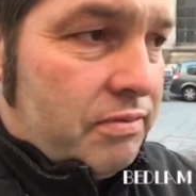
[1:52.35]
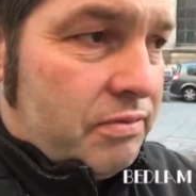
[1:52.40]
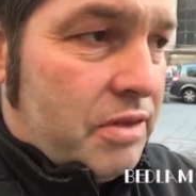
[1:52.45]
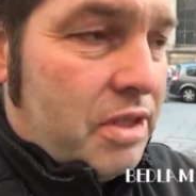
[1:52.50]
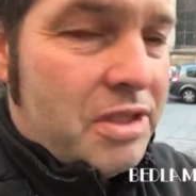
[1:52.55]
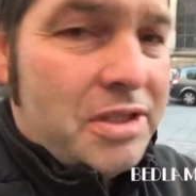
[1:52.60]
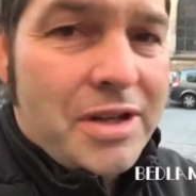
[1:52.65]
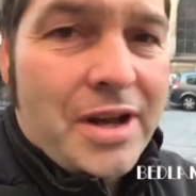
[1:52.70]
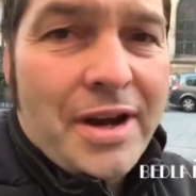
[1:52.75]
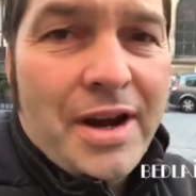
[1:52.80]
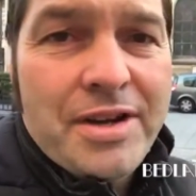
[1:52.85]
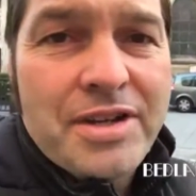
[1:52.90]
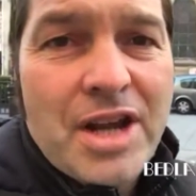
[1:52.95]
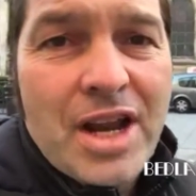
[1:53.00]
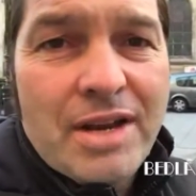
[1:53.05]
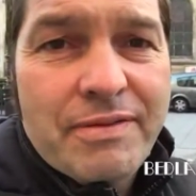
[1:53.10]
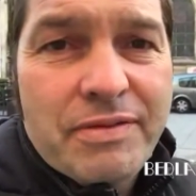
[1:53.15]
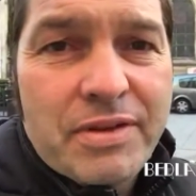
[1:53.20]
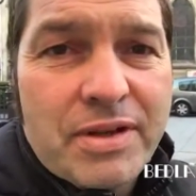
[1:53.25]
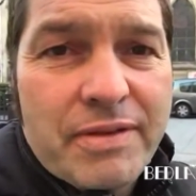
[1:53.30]
just seen each
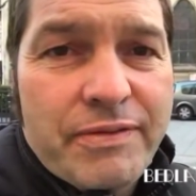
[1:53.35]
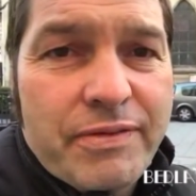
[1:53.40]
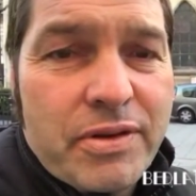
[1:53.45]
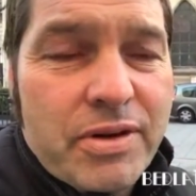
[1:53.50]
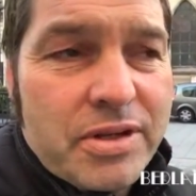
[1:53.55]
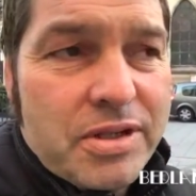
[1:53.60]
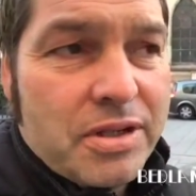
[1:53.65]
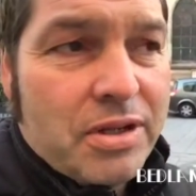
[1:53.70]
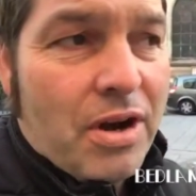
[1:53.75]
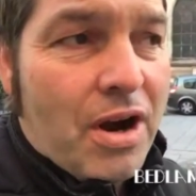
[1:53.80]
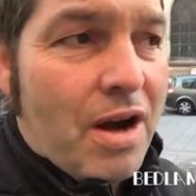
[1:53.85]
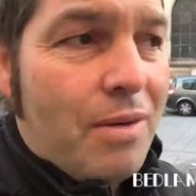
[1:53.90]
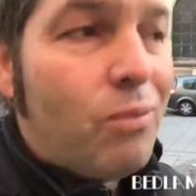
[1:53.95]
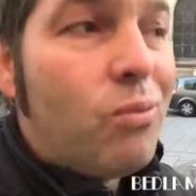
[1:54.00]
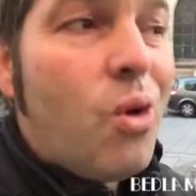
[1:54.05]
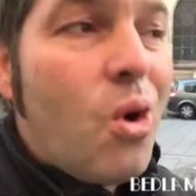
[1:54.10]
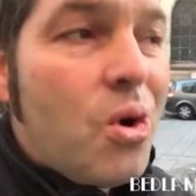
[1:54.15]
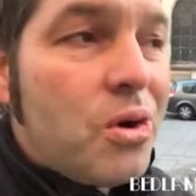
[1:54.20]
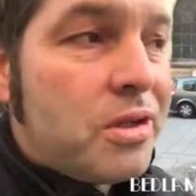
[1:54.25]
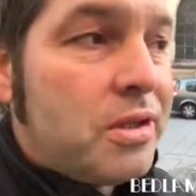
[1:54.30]
other for the first time,
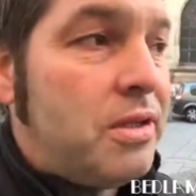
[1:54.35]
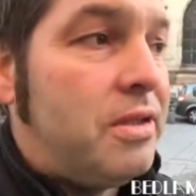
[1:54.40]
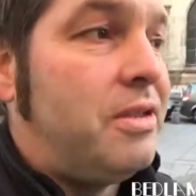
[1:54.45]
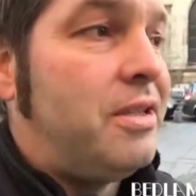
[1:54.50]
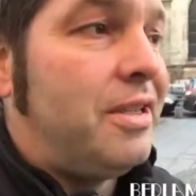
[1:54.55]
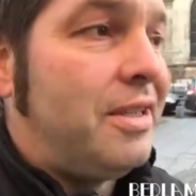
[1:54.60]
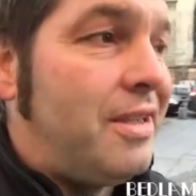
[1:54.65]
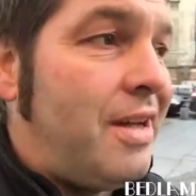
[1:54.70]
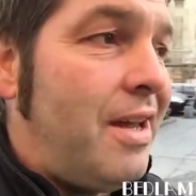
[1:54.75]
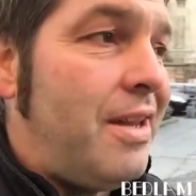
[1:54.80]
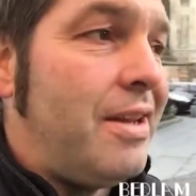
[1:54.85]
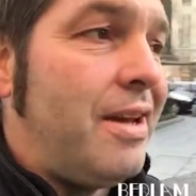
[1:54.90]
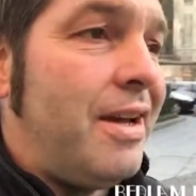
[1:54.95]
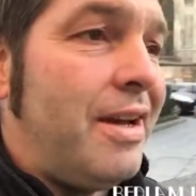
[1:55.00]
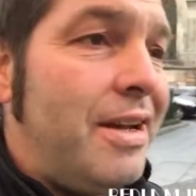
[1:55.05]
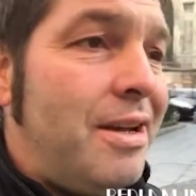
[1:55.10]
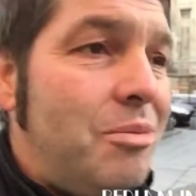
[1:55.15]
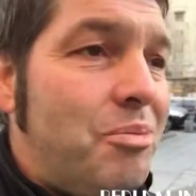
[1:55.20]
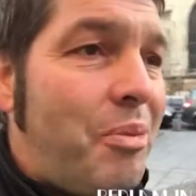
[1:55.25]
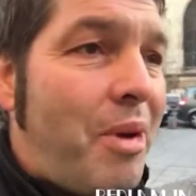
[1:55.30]
worked together
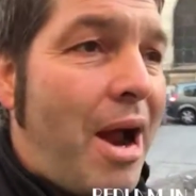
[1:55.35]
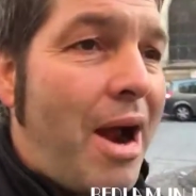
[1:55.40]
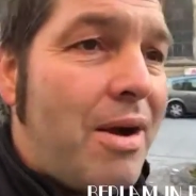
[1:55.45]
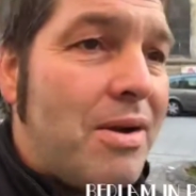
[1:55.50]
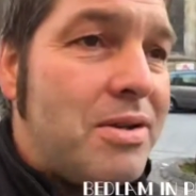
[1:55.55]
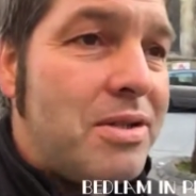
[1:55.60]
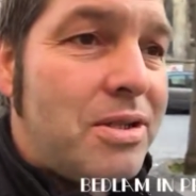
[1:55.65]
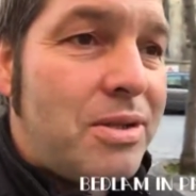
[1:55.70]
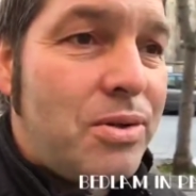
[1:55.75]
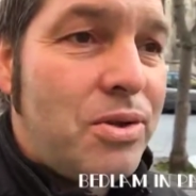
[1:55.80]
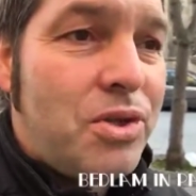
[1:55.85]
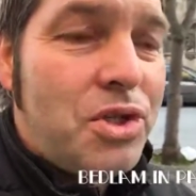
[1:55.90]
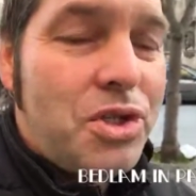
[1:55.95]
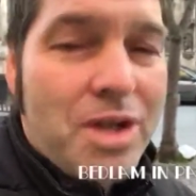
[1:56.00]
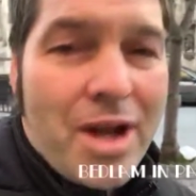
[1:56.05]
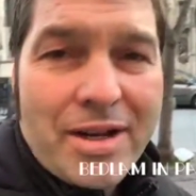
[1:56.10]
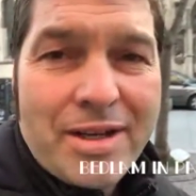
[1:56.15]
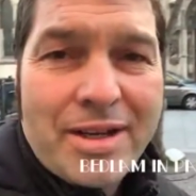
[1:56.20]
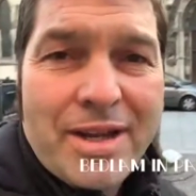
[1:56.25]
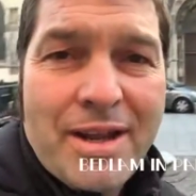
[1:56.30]
in Paris to
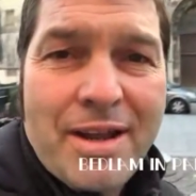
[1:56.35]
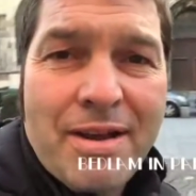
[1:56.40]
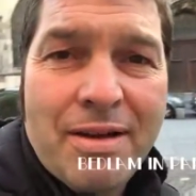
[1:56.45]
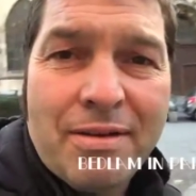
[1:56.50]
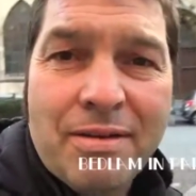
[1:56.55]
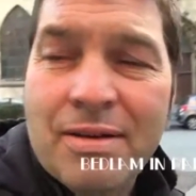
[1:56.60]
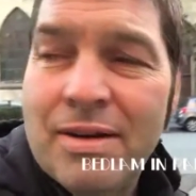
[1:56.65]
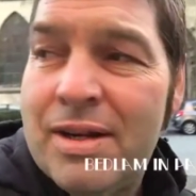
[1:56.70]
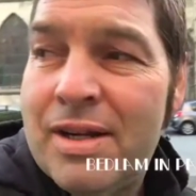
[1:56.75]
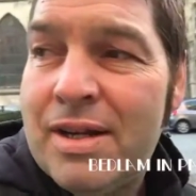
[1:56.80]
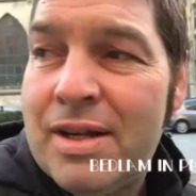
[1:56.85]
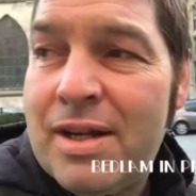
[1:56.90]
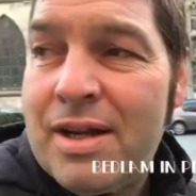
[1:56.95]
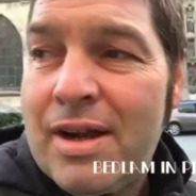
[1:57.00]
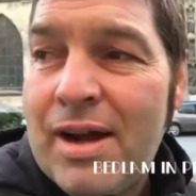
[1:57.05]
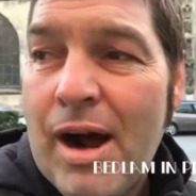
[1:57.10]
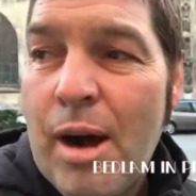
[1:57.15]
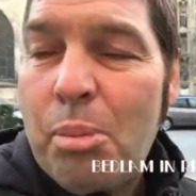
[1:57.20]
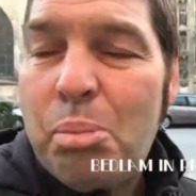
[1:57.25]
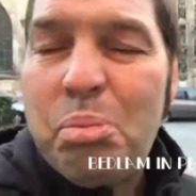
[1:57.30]
shut down
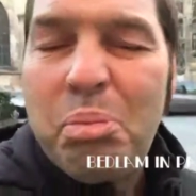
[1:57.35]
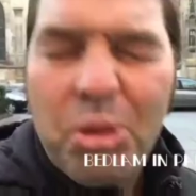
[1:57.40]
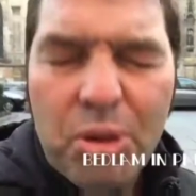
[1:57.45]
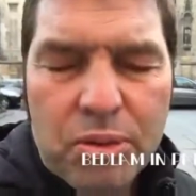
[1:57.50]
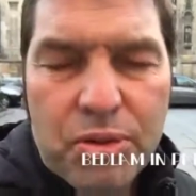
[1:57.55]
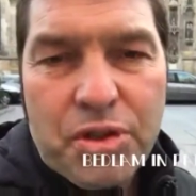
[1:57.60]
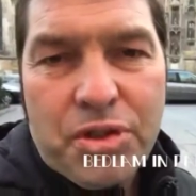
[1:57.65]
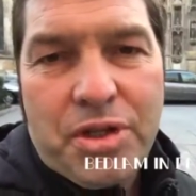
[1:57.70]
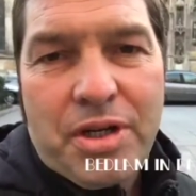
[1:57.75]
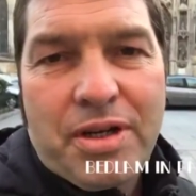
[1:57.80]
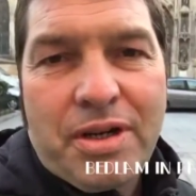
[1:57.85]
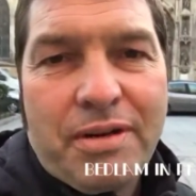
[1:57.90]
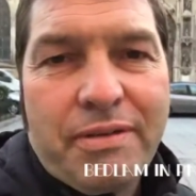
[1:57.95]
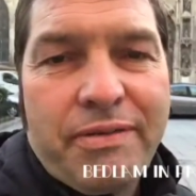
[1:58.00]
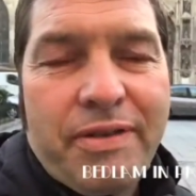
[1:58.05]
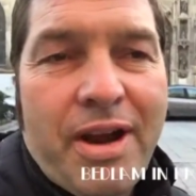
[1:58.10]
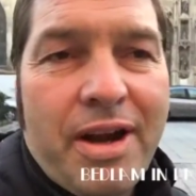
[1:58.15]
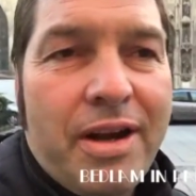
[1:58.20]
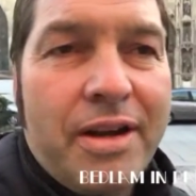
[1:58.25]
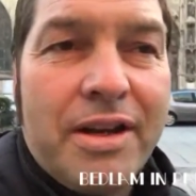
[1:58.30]
a bullshit event.